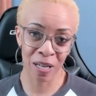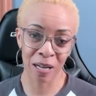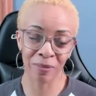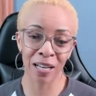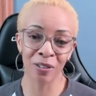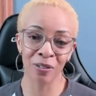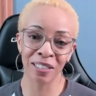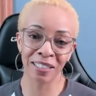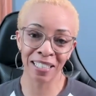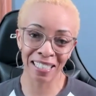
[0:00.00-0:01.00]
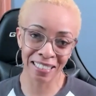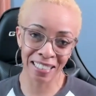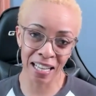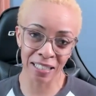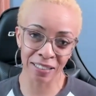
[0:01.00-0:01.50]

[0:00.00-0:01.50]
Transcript: I'm not on a tickety top.